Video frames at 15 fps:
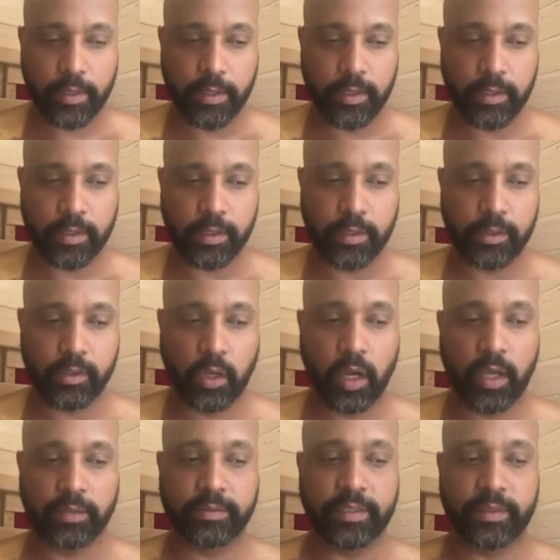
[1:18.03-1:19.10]
he
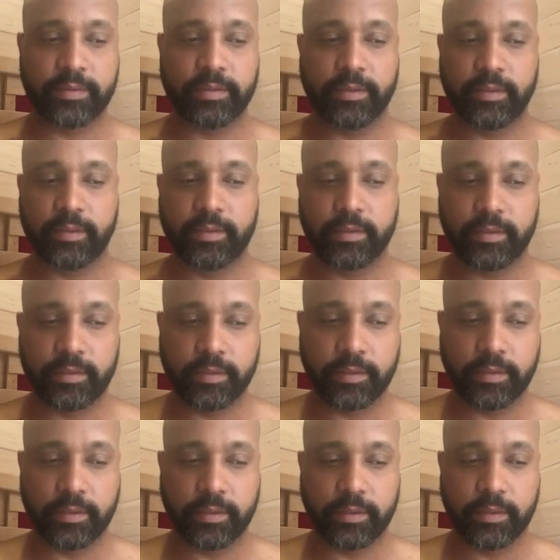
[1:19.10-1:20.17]
contacted
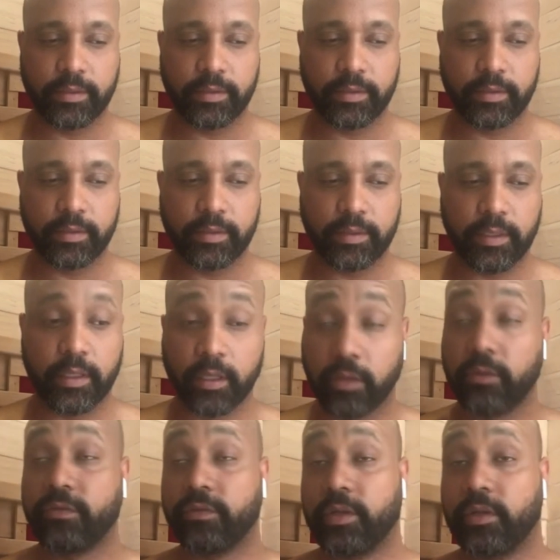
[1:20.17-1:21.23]

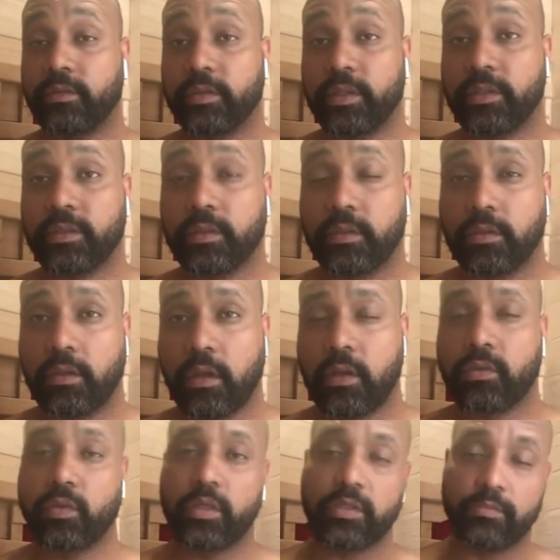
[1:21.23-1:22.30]
another friend of his,
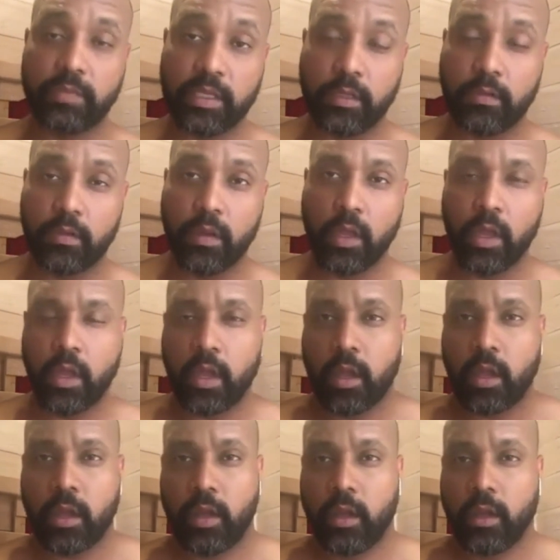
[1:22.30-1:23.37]
as well as me,
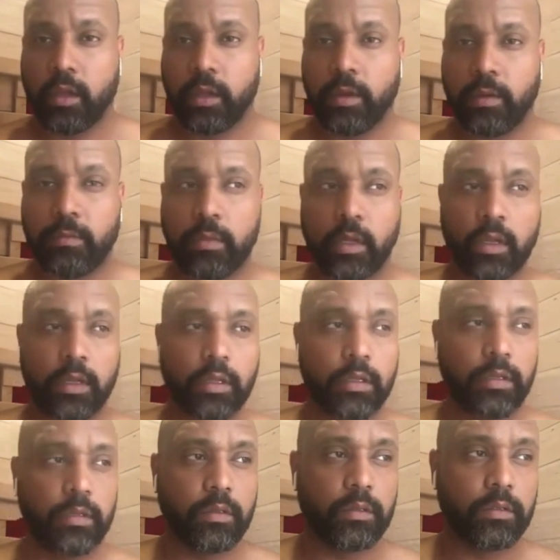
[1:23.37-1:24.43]

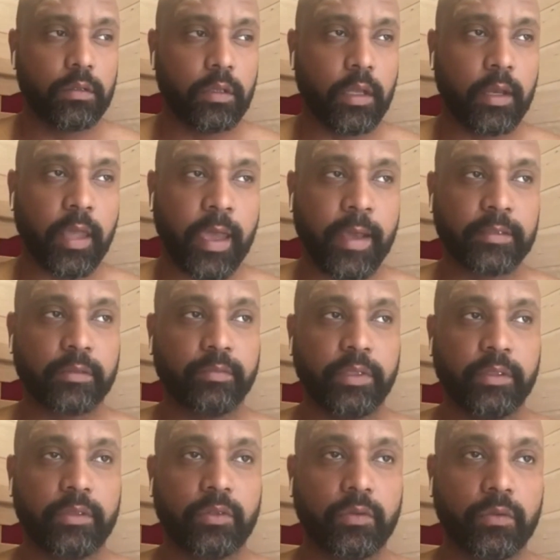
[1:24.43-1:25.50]
and asked me
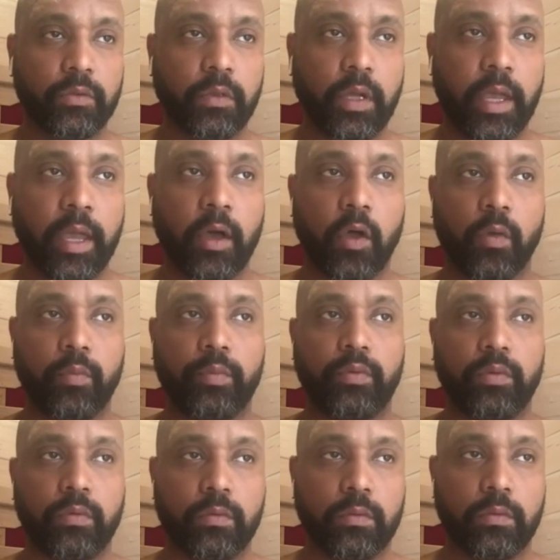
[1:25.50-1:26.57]
to help
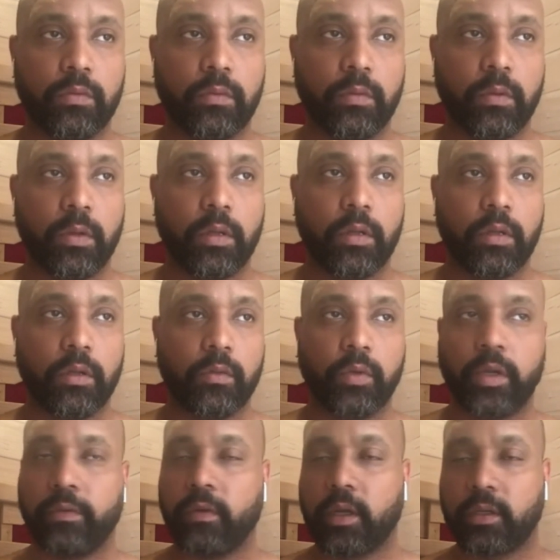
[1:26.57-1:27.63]

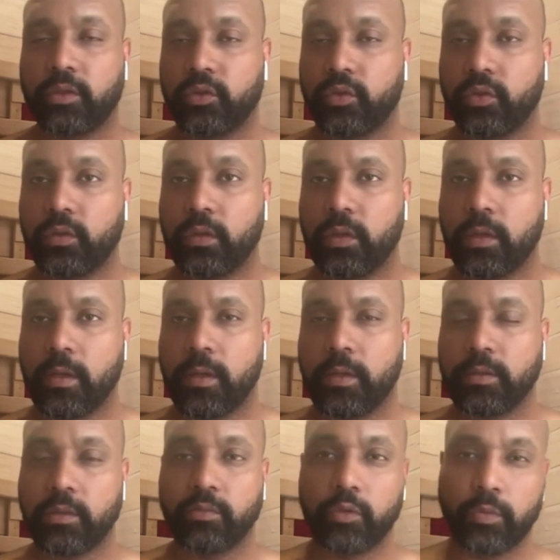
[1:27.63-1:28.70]
whatever I could do,
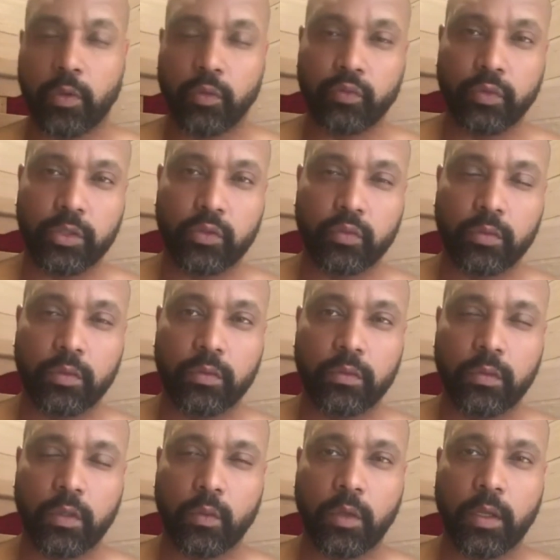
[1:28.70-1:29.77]
some remote ritual
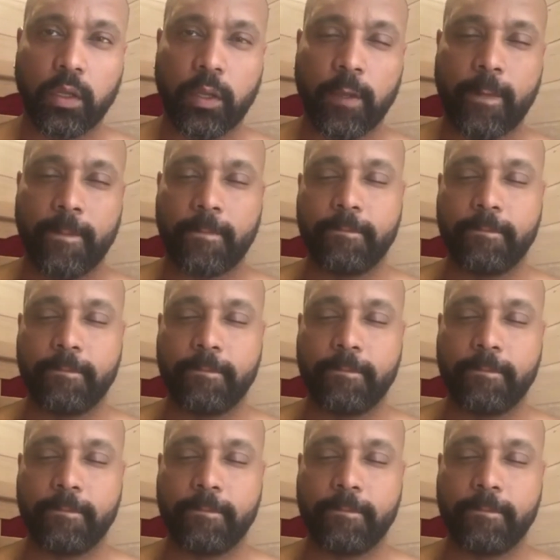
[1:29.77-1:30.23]
and whatnot.